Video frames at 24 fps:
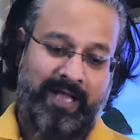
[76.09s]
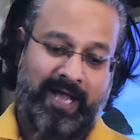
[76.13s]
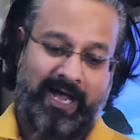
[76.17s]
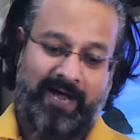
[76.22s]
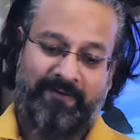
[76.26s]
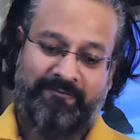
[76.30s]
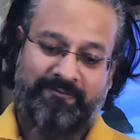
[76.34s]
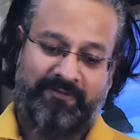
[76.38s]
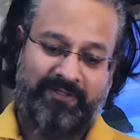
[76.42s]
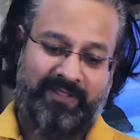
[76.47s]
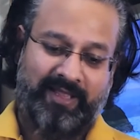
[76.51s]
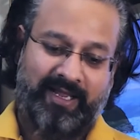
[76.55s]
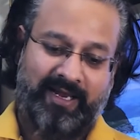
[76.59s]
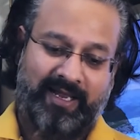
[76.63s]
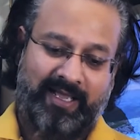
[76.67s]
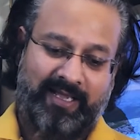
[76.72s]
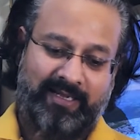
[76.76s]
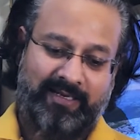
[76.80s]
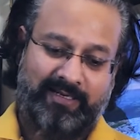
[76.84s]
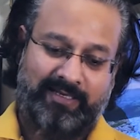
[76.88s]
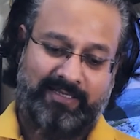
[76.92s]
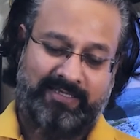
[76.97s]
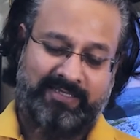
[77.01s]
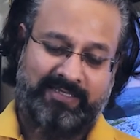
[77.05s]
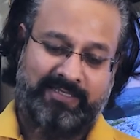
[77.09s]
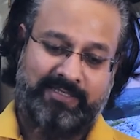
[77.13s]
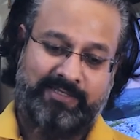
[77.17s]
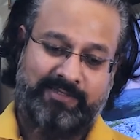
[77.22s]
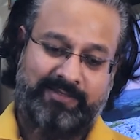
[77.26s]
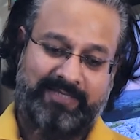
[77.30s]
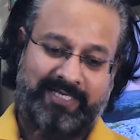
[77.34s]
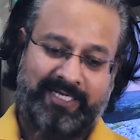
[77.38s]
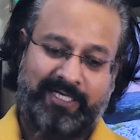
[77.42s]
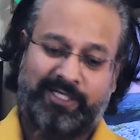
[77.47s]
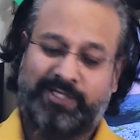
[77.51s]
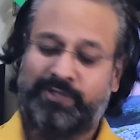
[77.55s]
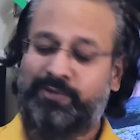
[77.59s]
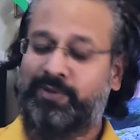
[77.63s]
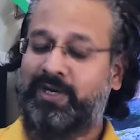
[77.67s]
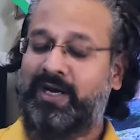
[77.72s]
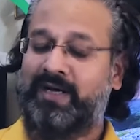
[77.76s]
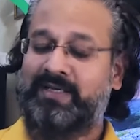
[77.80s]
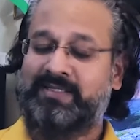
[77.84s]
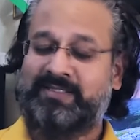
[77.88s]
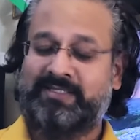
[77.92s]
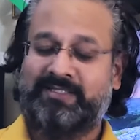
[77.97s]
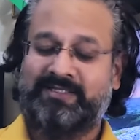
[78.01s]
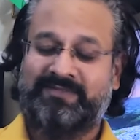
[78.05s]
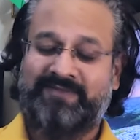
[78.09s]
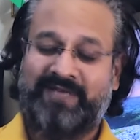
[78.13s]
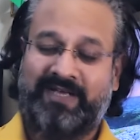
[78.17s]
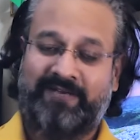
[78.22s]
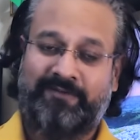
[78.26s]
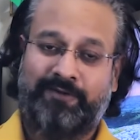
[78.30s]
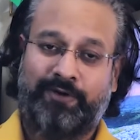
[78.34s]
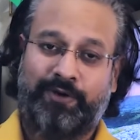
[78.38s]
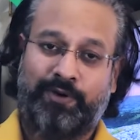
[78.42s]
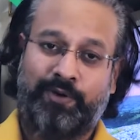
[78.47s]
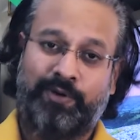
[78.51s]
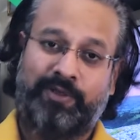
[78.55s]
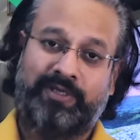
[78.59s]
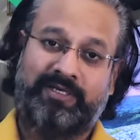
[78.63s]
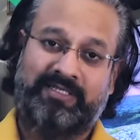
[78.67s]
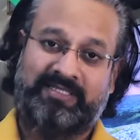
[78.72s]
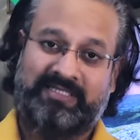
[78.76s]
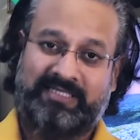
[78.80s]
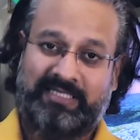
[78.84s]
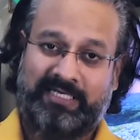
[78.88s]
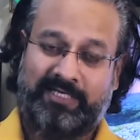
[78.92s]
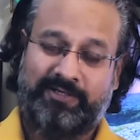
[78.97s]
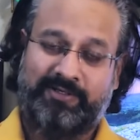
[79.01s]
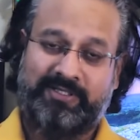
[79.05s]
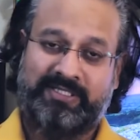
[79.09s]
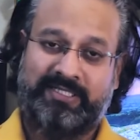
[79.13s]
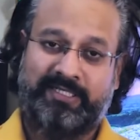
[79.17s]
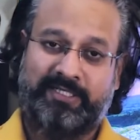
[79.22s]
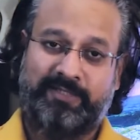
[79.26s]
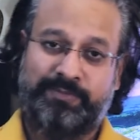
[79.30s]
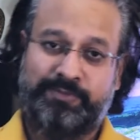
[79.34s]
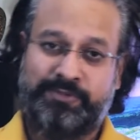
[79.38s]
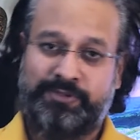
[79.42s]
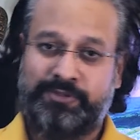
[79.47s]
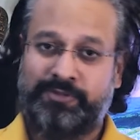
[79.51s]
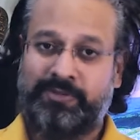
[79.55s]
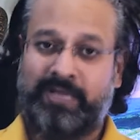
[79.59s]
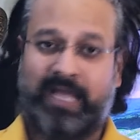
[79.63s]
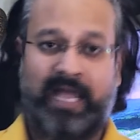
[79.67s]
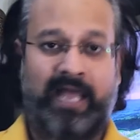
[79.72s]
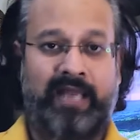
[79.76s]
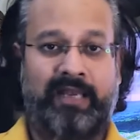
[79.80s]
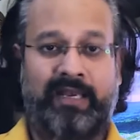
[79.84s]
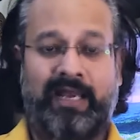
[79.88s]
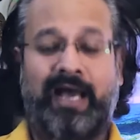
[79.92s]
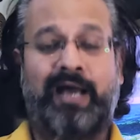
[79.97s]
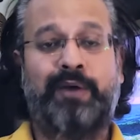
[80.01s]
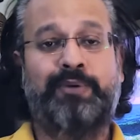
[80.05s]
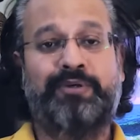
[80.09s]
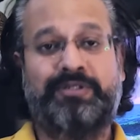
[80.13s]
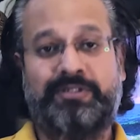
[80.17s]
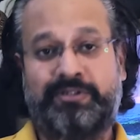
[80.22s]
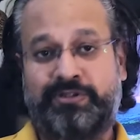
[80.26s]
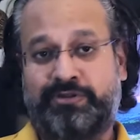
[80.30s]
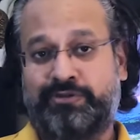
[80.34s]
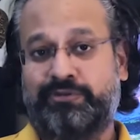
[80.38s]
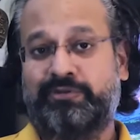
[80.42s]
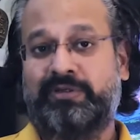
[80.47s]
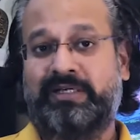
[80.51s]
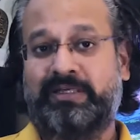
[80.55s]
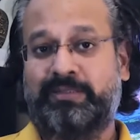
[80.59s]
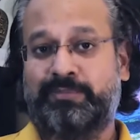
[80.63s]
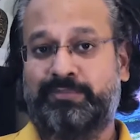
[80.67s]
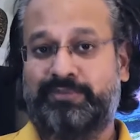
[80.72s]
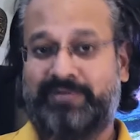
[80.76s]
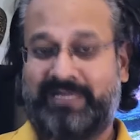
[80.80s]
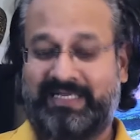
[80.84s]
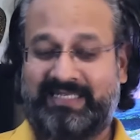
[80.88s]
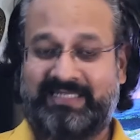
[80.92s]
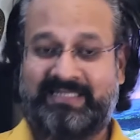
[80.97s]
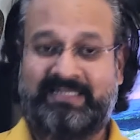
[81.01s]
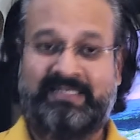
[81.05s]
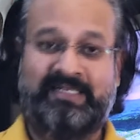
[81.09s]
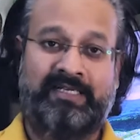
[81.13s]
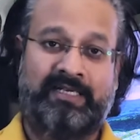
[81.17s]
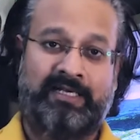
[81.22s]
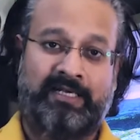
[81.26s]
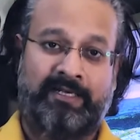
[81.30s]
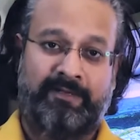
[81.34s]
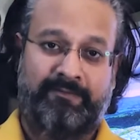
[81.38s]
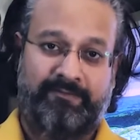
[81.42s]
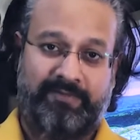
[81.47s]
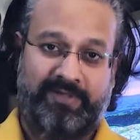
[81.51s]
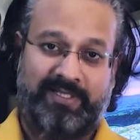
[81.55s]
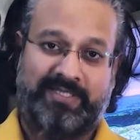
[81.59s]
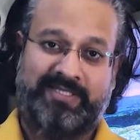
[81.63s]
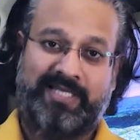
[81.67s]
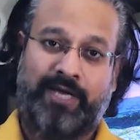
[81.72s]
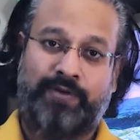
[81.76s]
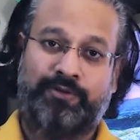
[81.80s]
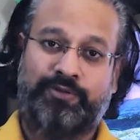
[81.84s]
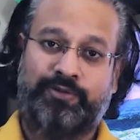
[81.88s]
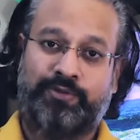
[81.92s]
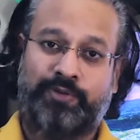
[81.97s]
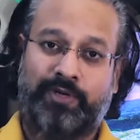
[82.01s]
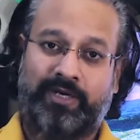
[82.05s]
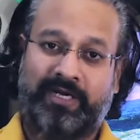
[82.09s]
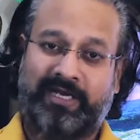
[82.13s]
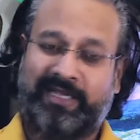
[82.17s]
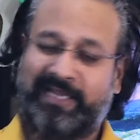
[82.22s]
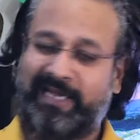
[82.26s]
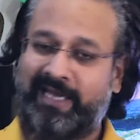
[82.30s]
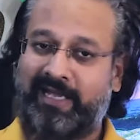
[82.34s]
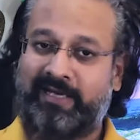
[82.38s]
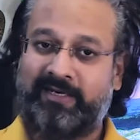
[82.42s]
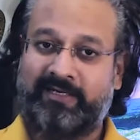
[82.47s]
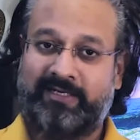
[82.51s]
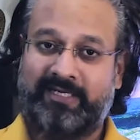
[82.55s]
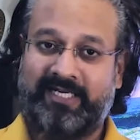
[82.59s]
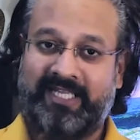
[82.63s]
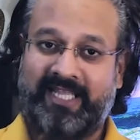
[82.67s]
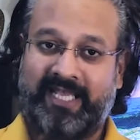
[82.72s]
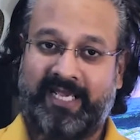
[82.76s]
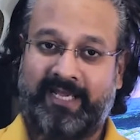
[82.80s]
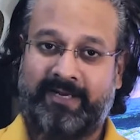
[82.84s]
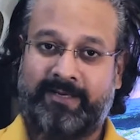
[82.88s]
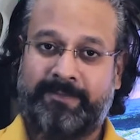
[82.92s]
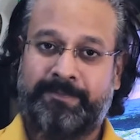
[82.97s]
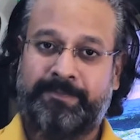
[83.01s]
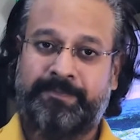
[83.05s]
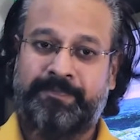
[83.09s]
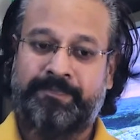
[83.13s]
After that, I listened to that Acoustics 5.0 in a stereo setup too, and I was truly impressed with the sound quality that I heard there.